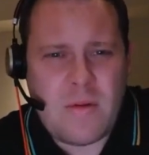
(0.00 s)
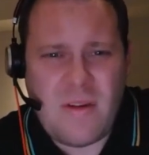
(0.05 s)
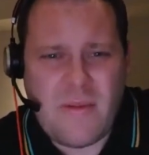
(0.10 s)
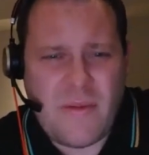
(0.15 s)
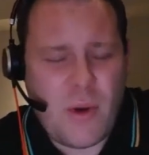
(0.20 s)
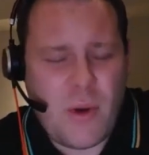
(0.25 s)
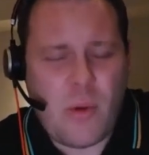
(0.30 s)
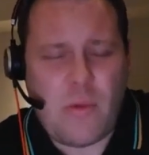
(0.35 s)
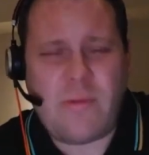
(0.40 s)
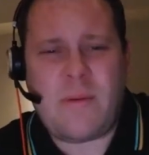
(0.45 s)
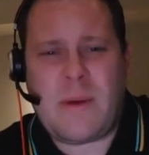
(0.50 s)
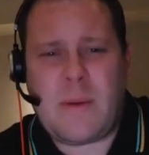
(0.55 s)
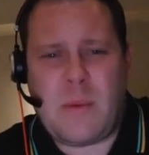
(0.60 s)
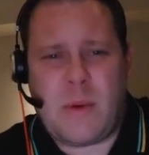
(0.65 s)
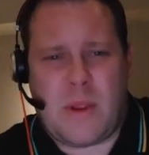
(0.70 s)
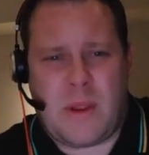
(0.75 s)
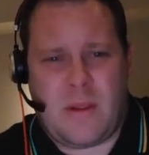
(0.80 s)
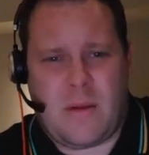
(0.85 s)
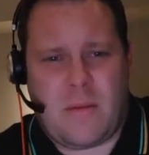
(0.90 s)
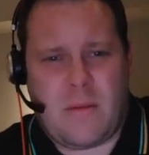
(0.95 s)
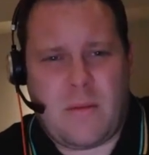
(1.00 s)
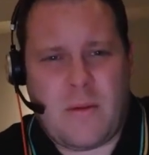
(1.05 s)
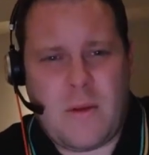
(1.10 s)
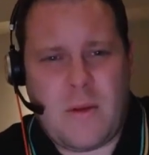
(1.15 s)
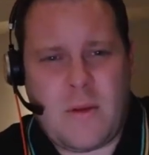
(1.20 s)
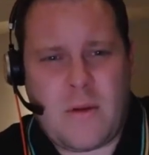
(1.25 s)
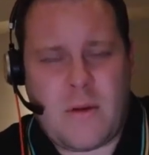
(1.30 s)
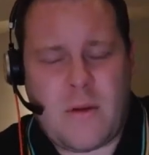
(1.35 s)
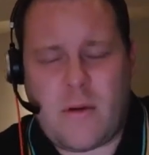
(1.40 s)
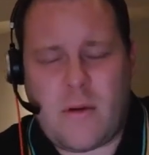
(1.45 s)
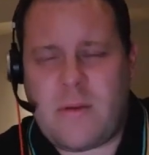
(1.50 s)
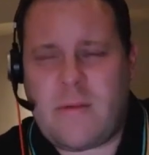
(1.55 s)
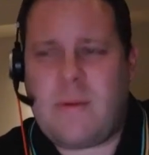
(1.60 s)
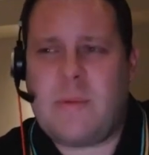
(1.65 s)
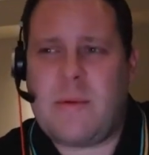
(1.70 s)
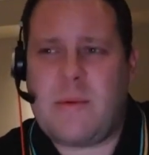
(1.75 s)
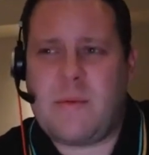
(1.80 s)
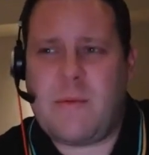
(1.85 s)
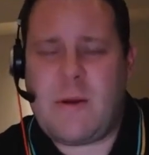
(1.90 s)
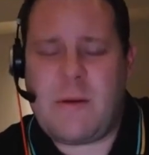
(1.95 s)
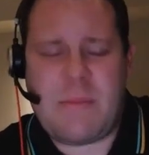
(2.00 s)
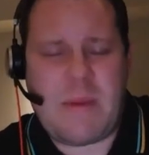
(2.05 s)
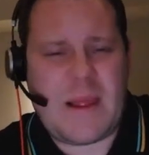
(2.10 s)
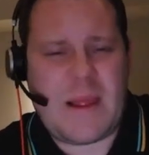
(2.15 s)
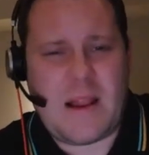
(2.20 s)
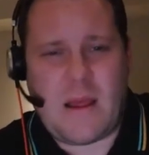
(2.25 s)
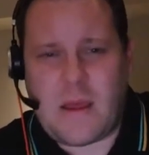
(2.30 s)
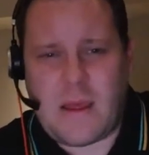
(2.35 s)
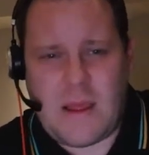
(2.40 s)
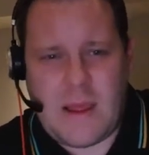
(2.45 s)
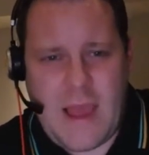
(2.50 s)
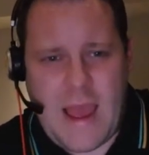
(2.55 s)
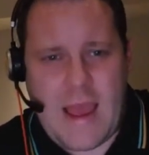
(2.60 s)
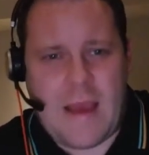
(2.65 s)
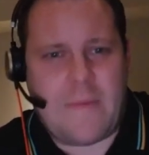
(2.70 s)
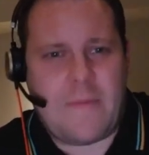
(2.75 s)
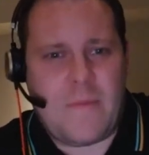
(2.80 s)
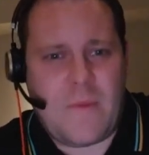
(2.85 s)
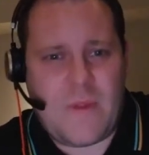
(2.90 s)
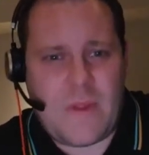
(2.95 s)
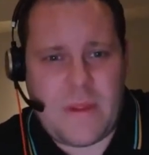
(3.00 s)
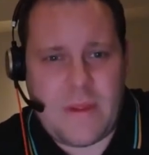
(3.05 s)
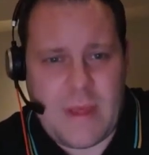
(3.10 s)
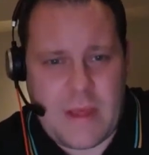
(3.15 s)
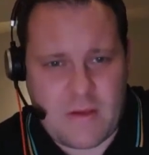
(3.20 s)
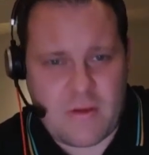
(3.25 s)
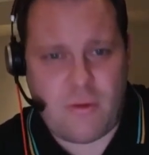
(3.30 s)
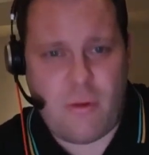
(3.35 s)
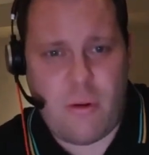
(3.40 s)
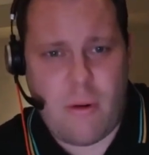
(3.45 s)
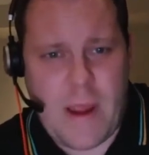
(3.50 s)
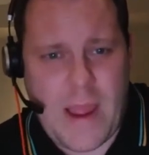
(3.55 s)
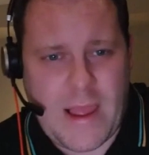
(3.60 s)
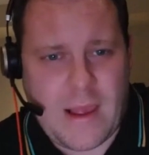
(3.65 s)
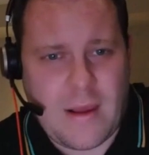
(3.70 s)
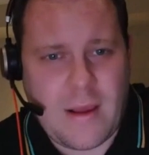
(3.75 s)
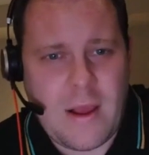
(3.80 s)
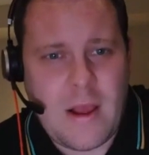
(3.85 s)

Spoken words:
Of course we wouldn't. Of course we wouldn't. We'd be like, yeah, that's great.